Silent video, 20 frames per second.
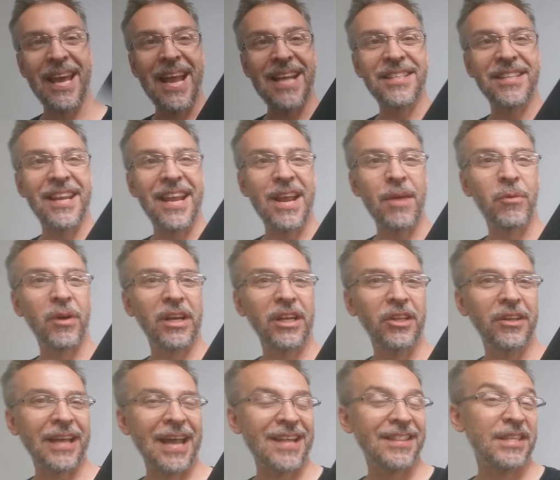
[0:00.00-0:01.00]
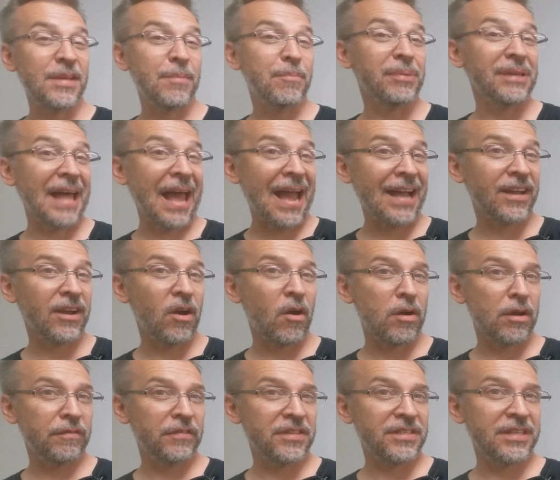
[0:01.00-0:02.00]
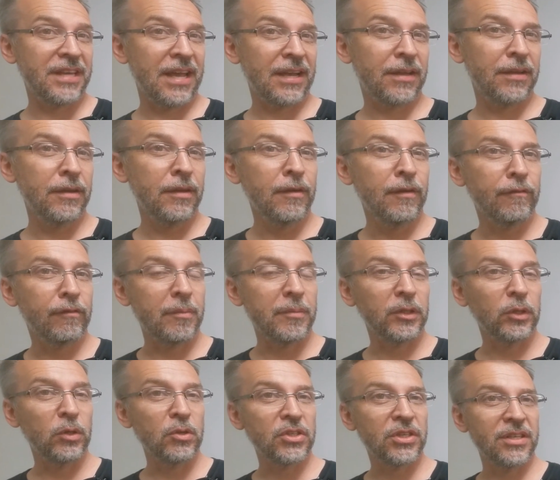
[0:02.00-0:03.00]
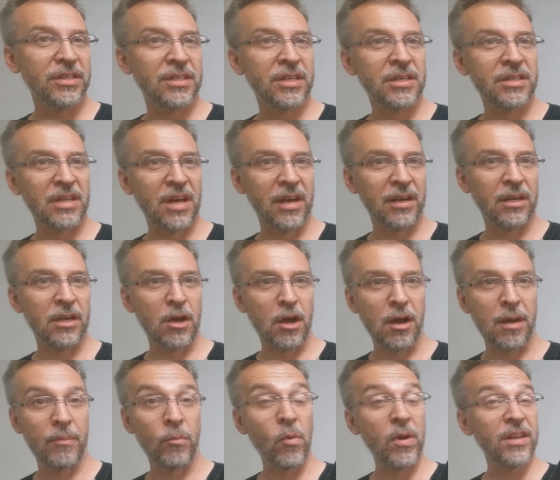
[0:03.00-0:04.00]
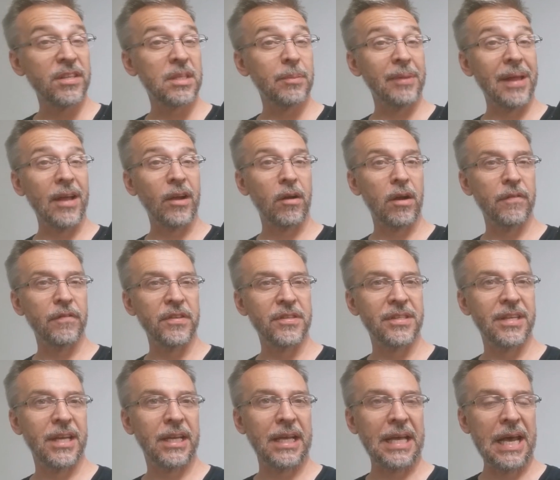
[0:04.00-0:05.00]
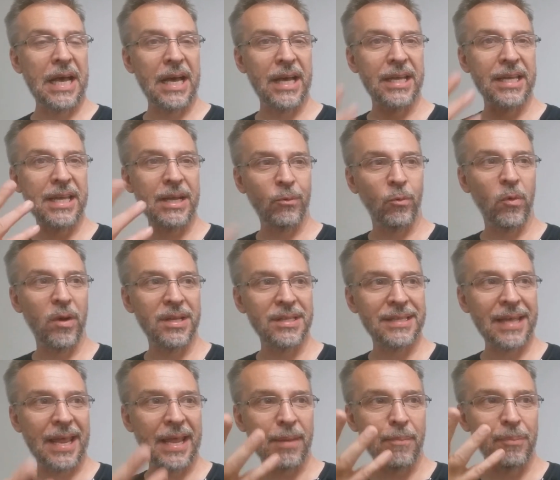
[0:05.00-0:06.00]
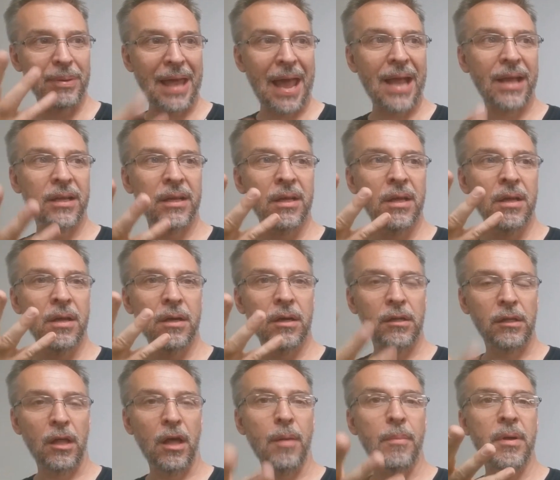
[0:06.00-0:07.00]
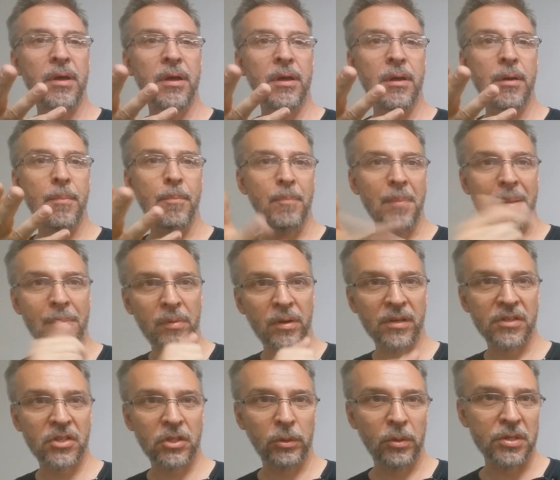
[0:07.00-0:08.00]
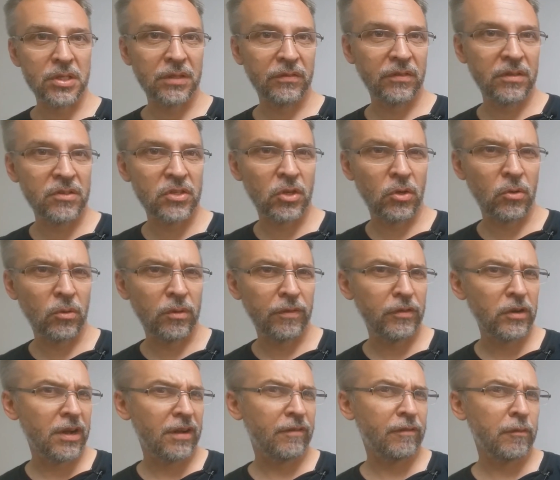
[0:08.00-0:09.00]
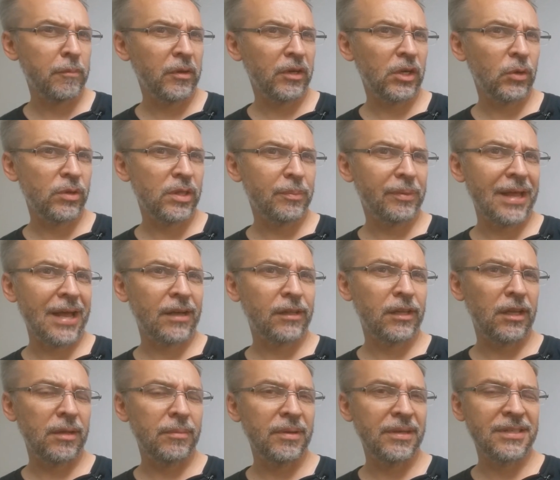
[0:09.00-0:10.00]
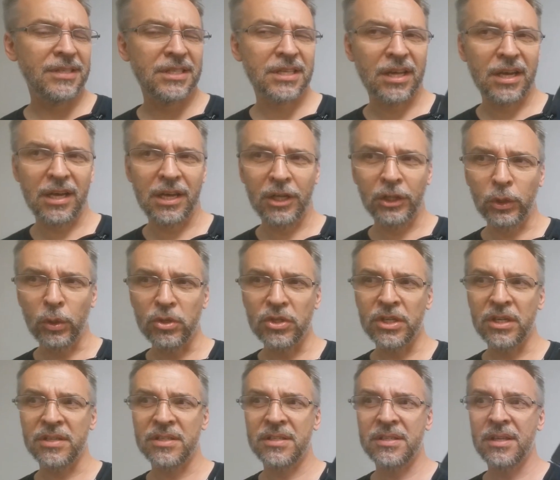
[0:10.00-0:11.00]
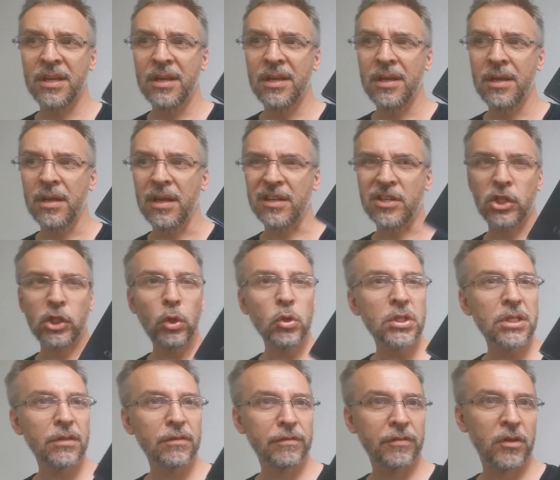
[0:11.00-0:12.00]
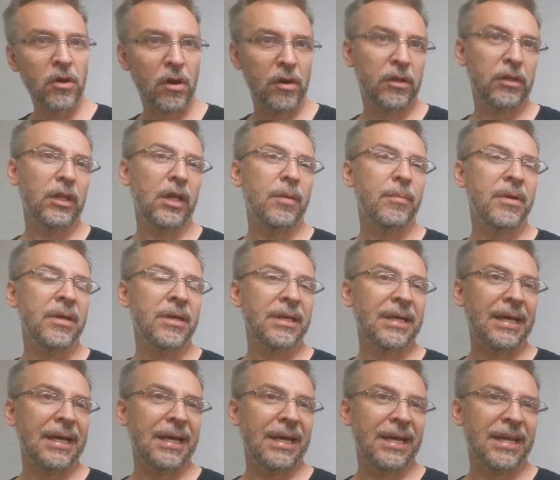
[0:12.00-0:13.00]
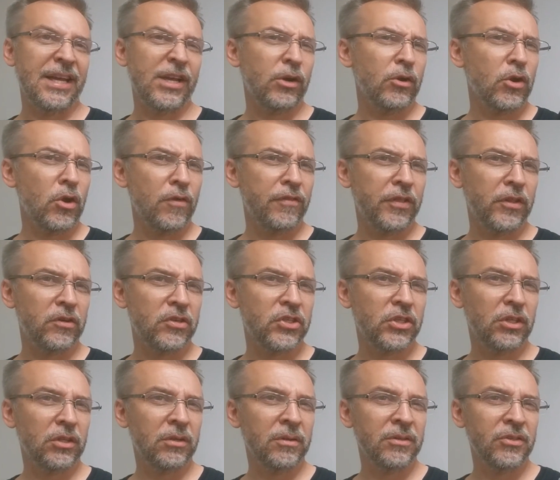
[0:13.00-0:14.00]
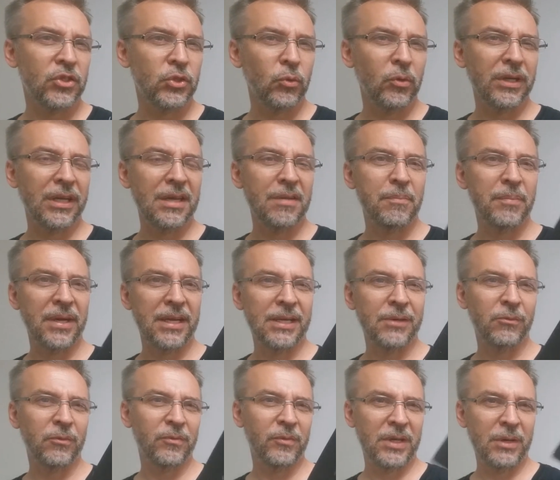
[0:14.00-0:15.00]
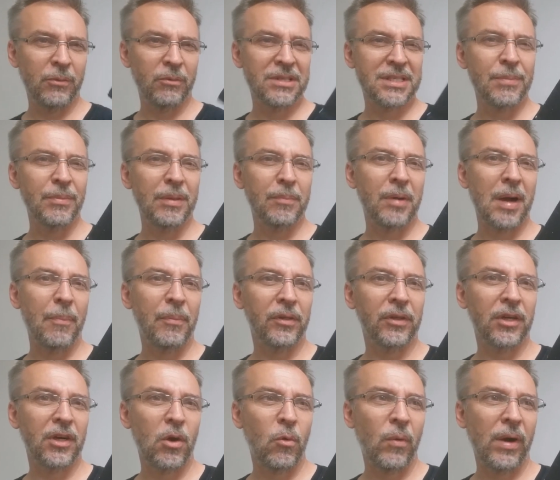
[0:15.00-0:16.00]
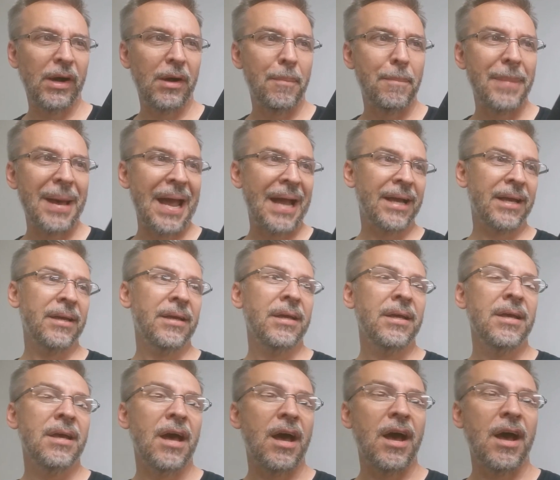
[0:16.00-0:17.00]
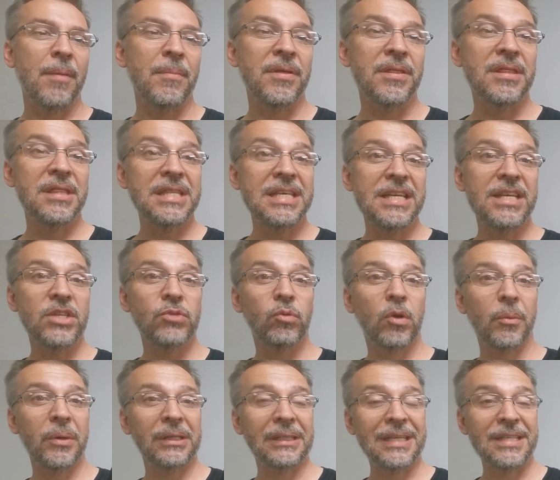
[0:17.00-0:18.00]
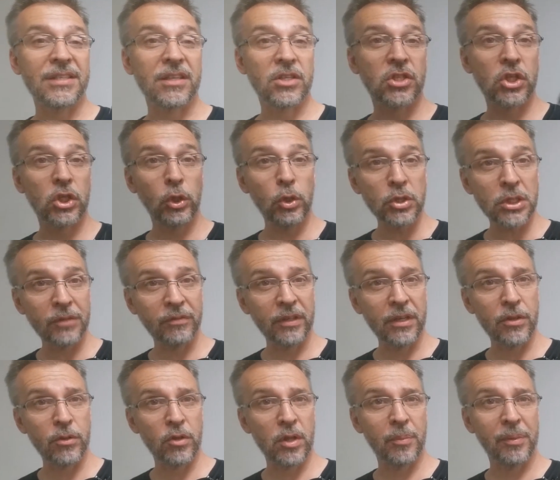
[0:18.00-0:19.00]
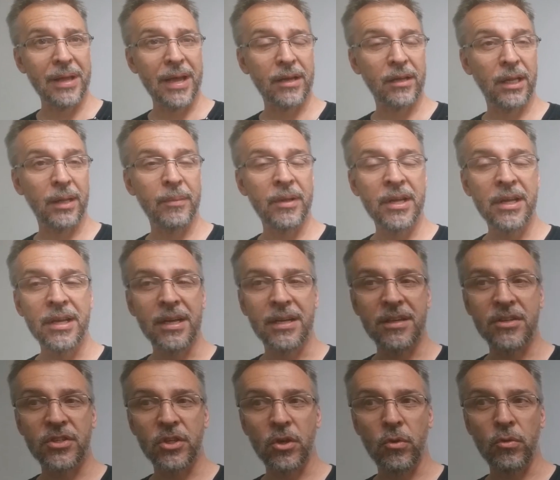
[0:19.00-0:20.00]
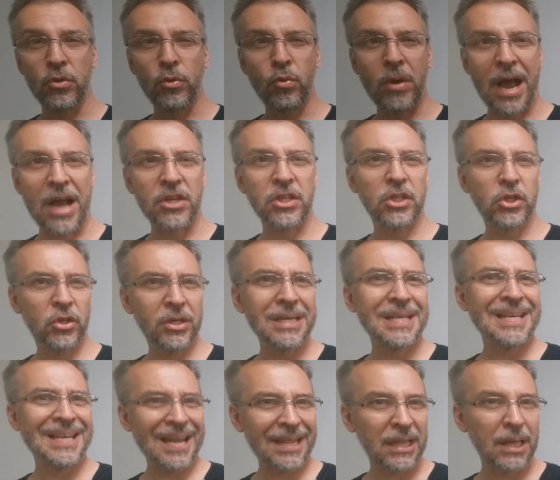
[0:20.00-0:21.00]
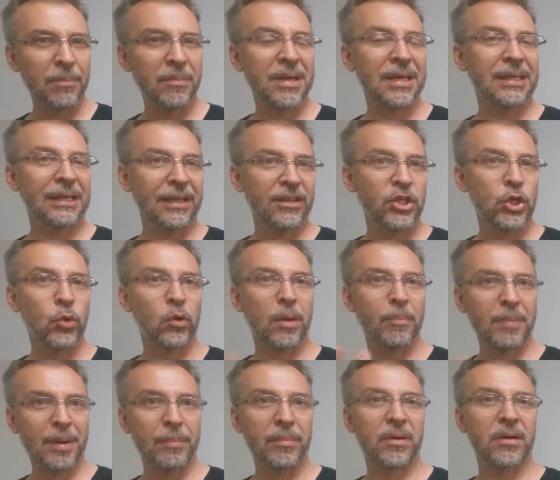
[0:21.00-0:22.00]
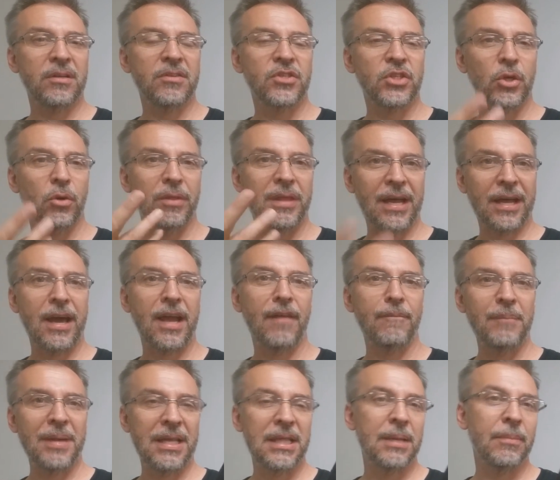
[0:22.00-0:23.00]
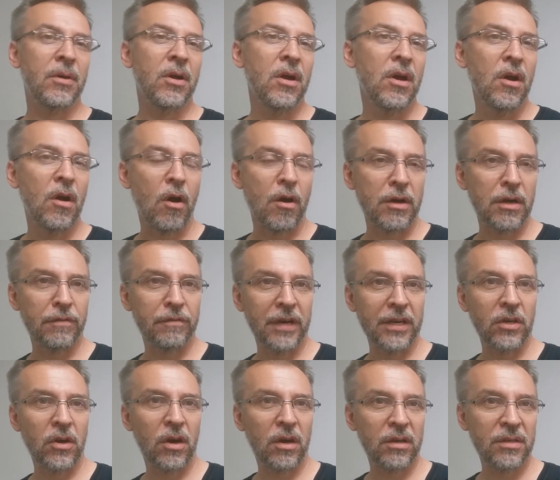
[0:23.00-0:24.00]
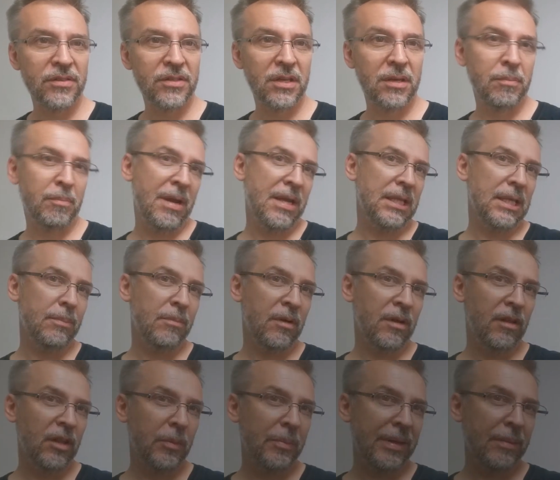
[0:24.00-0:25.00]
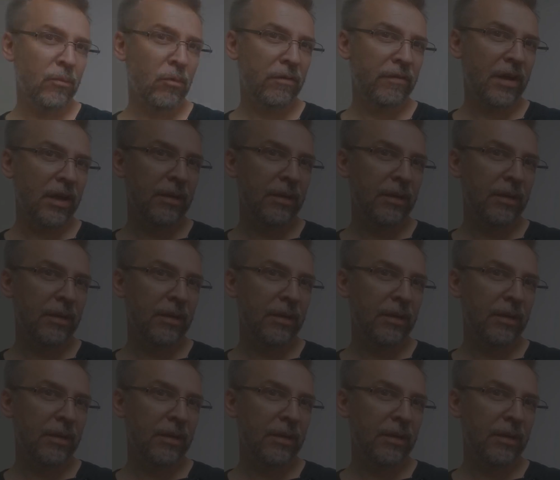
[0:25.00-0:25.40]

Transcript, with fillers: Hey, today we're gonna look at the Black Artifice deck from Ellusionist.com. What is the Black Artifice deck? Uh, it was a Black Club member exclusive. And so if you're not familiar with the Black Club, it's uh, Ellusionists exclusive card club. Uh, I don't know if they're still doing it, but it, it was something popular a while back. Um, these were released exclusively through the Black Club, and so you actually couldn't get them unless you were a member, and so that kind of made them hard to find cards and made them a little bit more